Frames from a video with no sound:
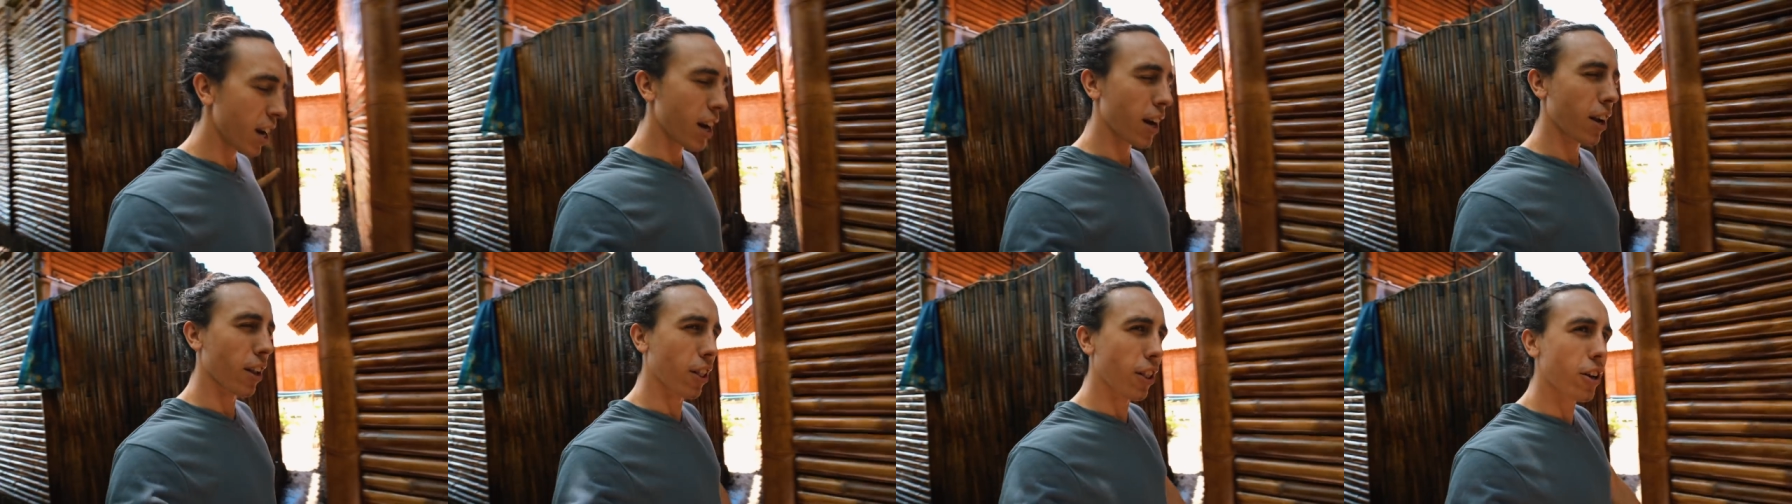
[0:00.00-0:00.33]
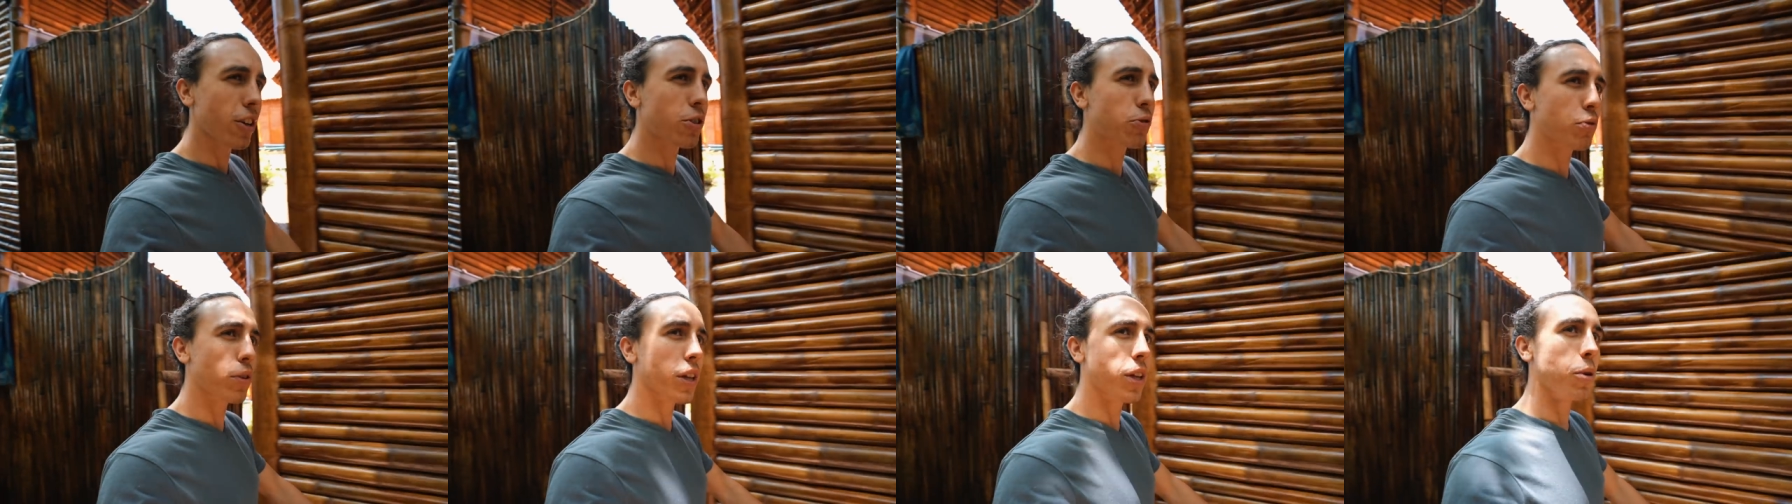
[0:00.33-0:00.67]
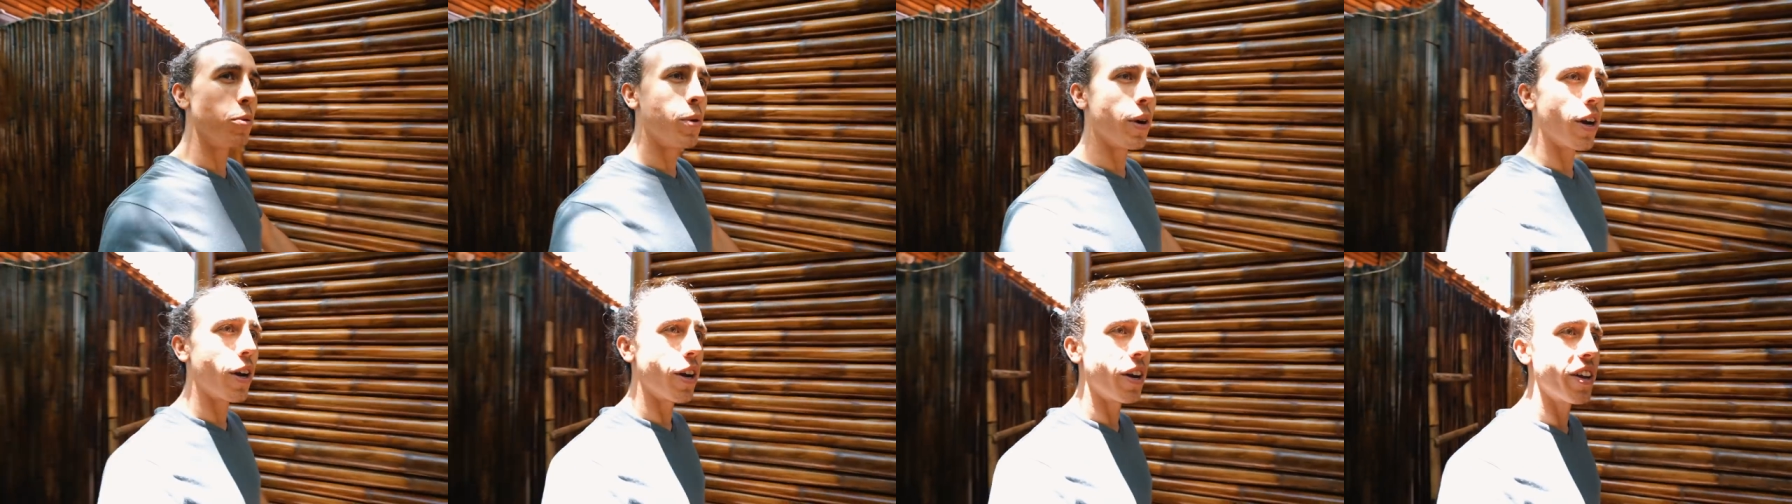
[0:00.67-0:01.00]
and it looks really
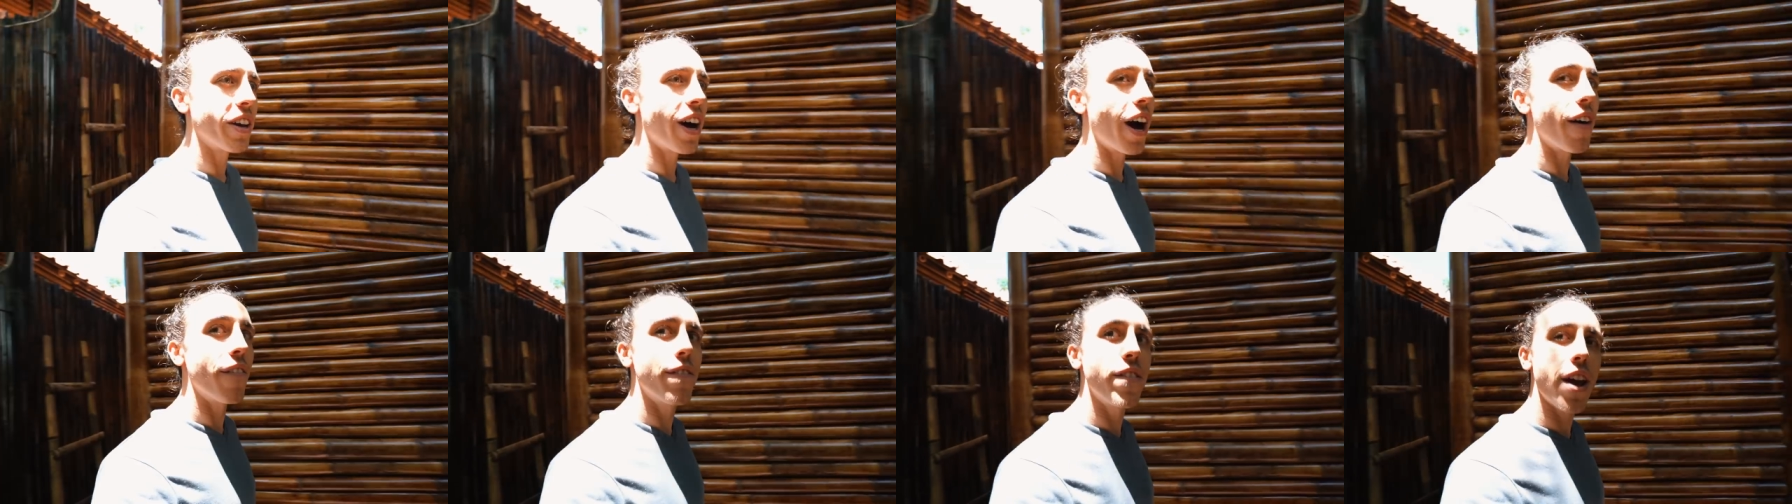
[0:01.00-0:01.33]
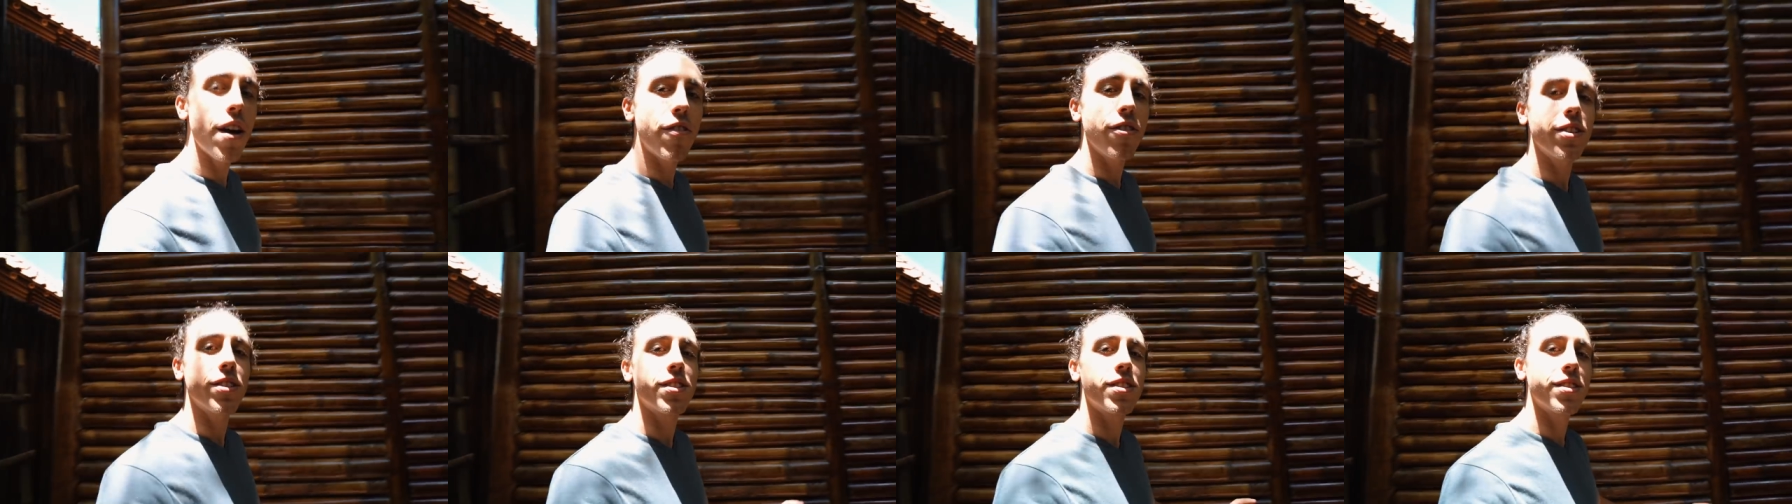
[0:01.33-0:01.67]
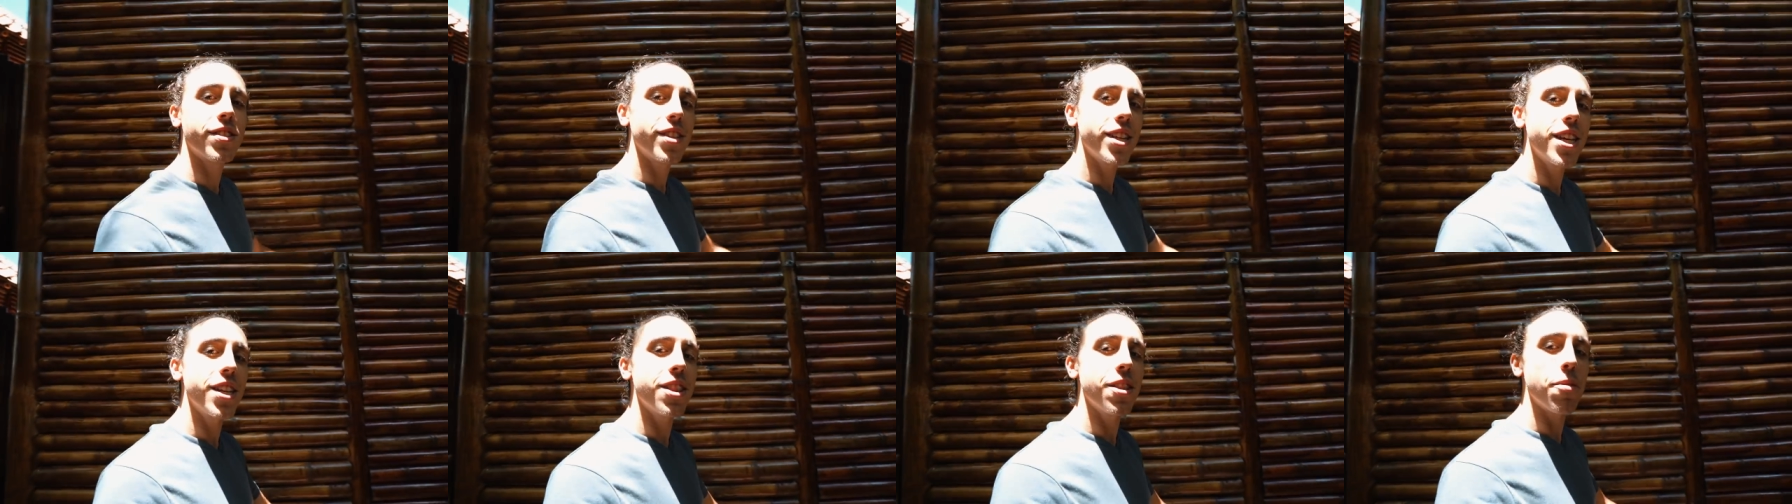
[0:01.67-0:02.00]
weird. I've never
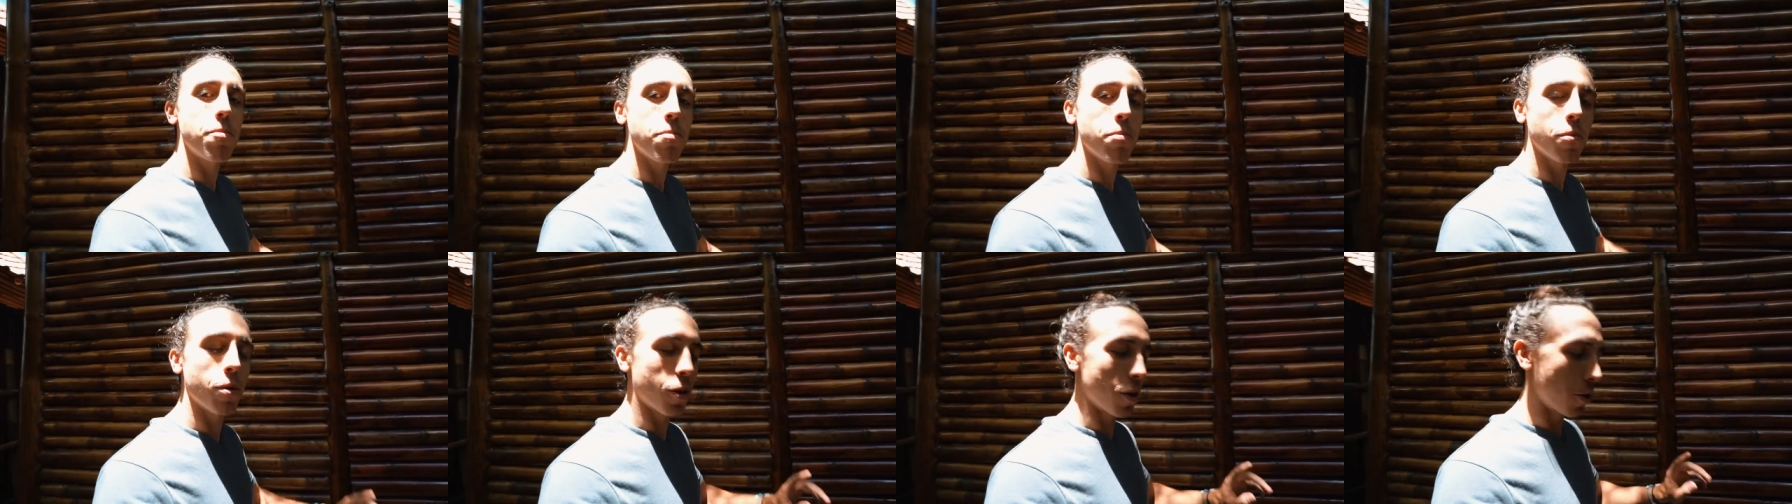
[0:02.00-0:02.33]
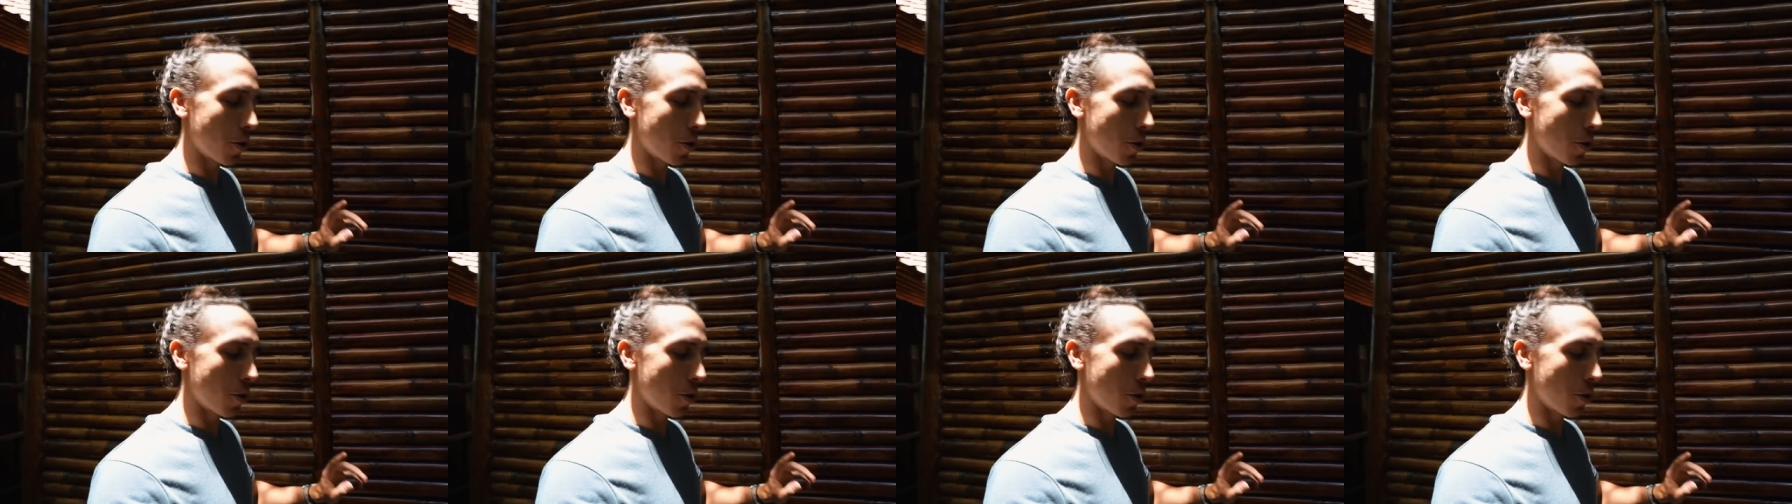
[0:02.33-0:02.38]
seen them